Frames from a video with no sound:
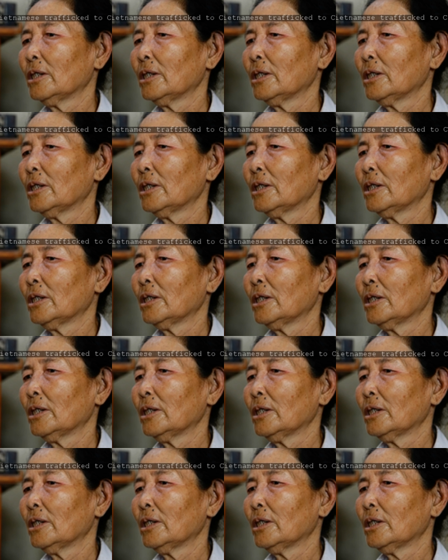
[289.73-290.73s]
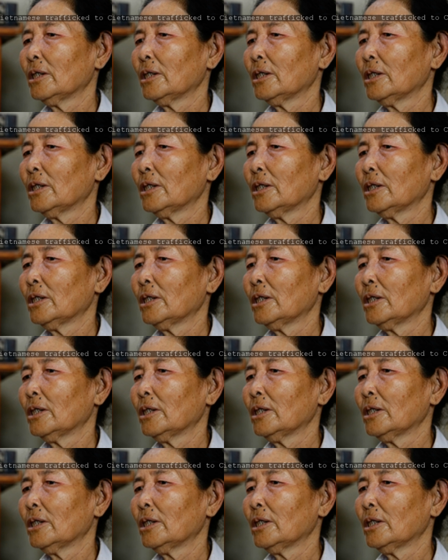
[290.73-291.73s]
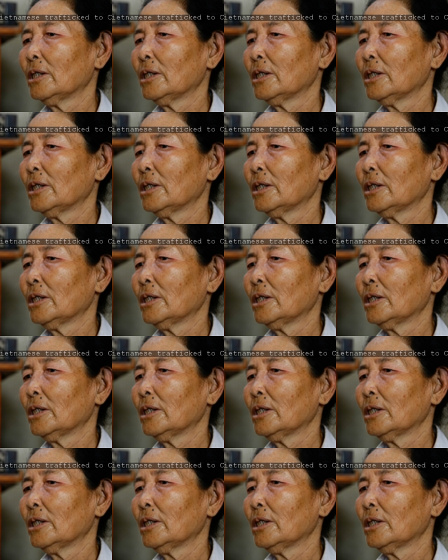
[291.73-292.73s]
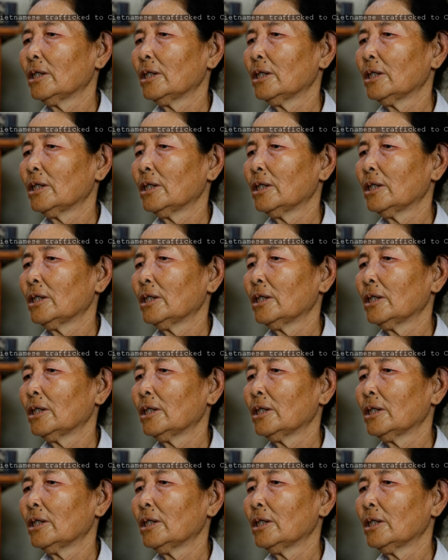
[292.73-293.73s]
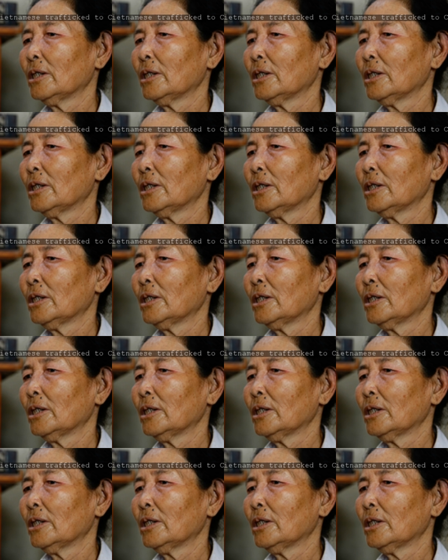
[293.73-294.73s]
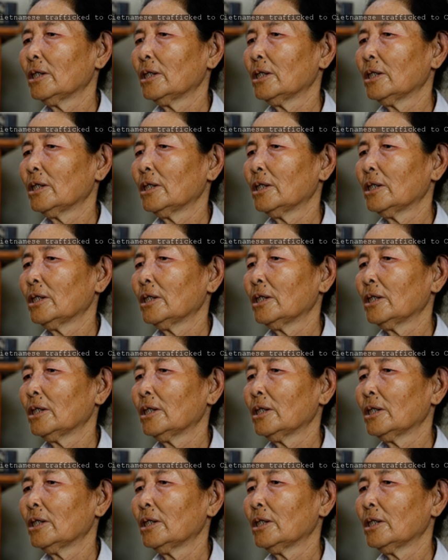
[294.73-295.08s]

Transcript: [no speech]